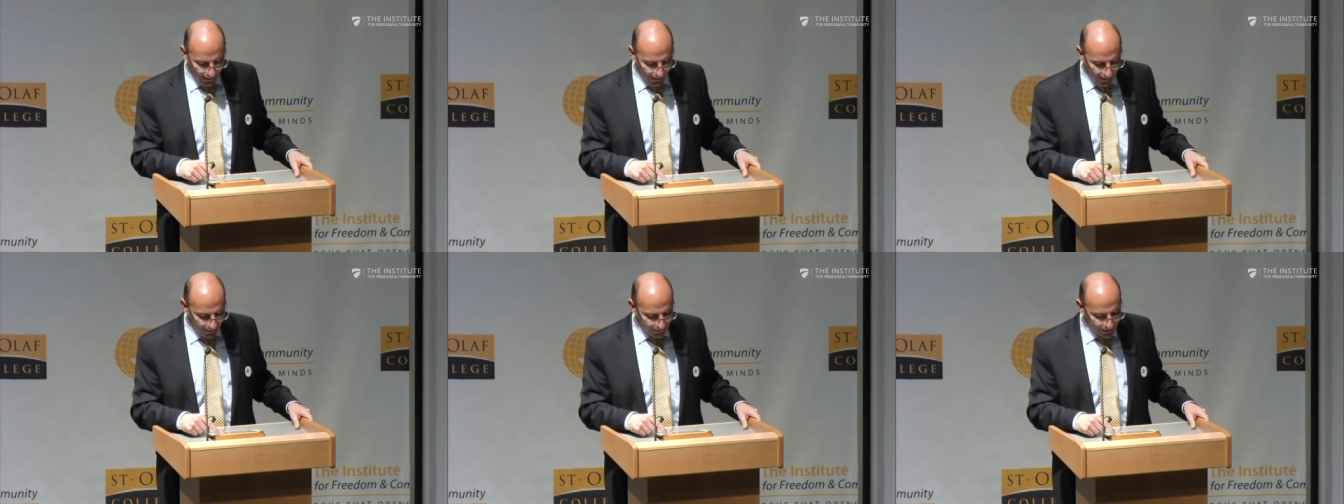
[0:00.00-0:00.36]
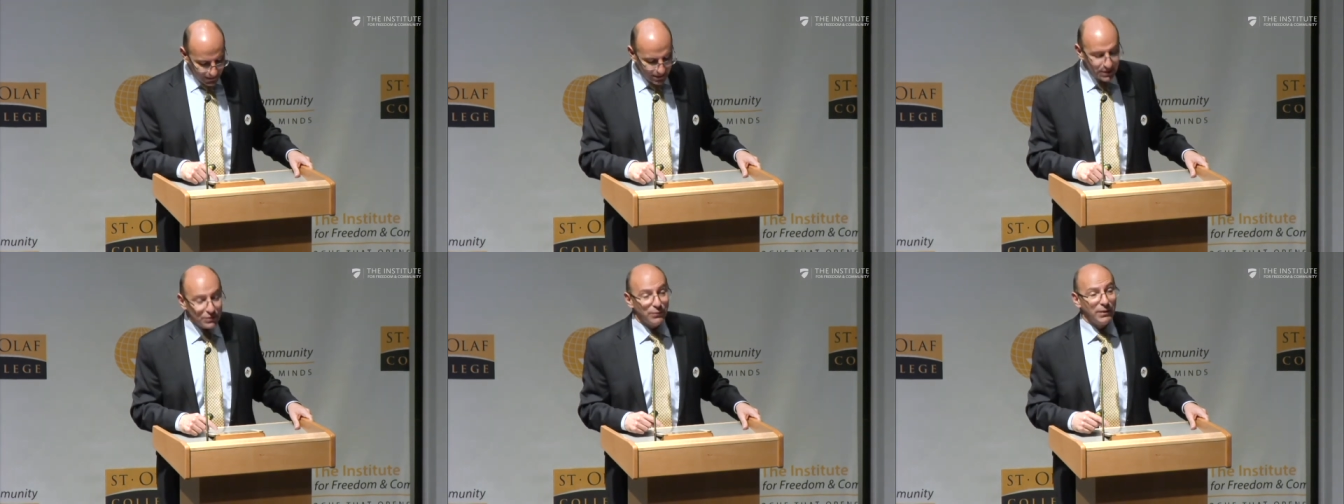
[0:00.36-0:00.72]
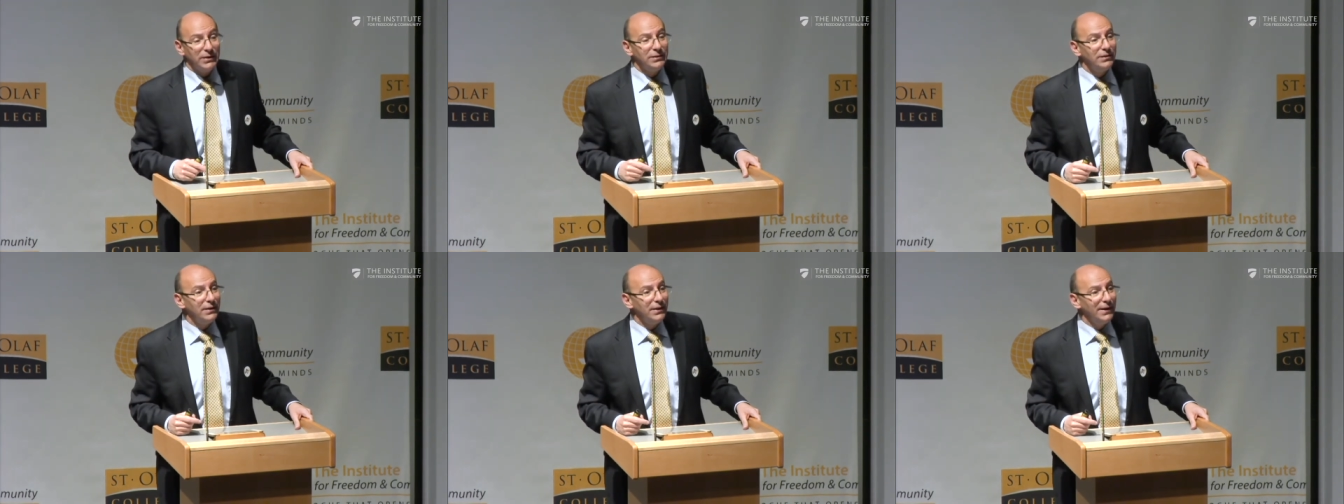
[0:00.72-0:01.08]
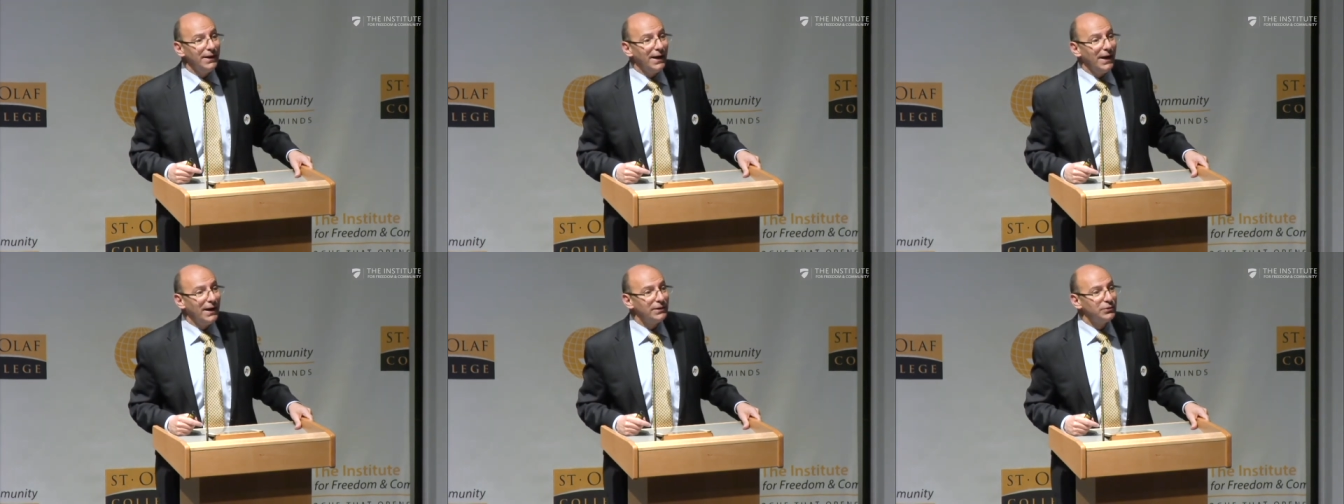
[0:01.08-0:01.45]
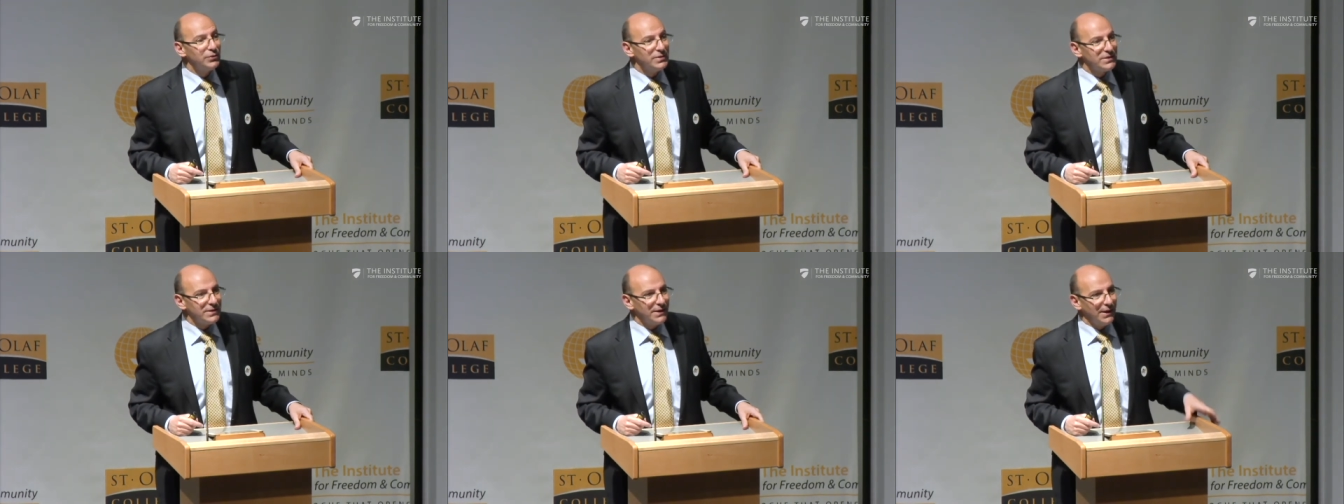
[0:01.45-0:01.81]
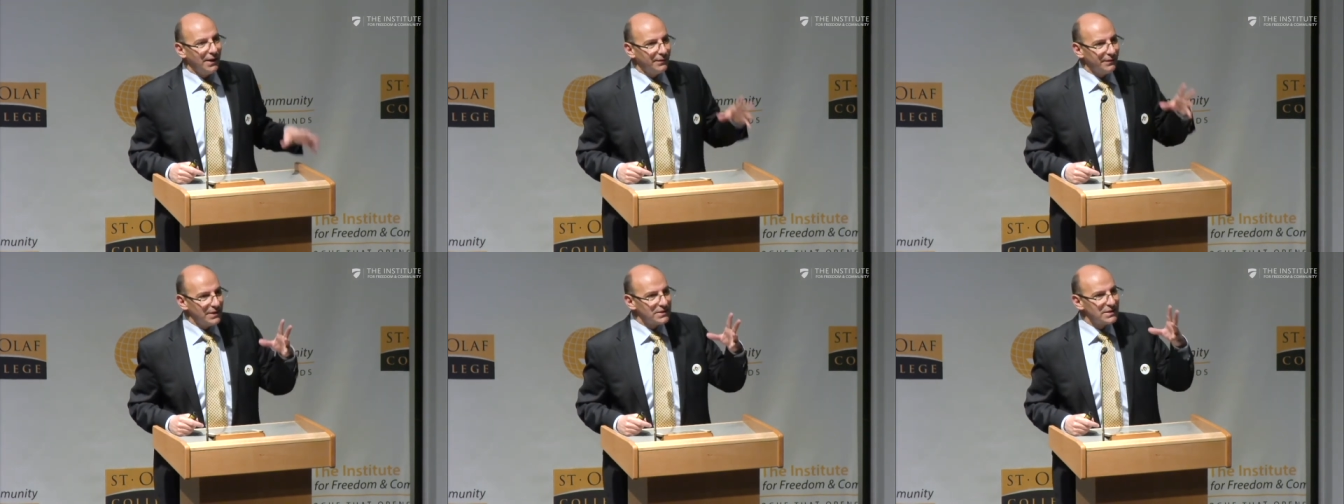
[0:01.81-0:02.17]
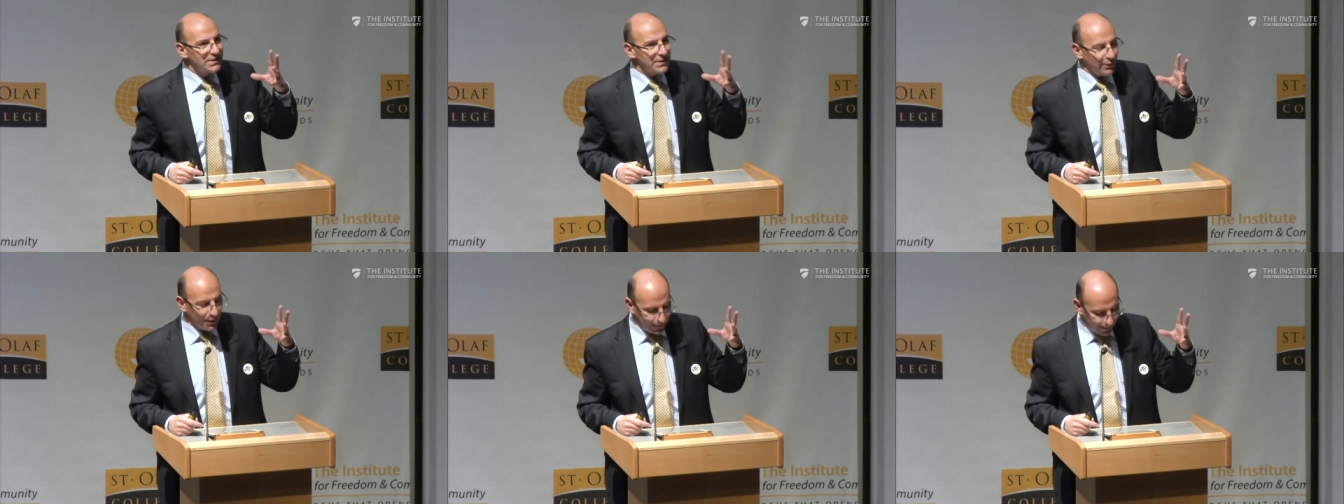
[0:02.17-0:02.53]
and this is what he had to say, and this is our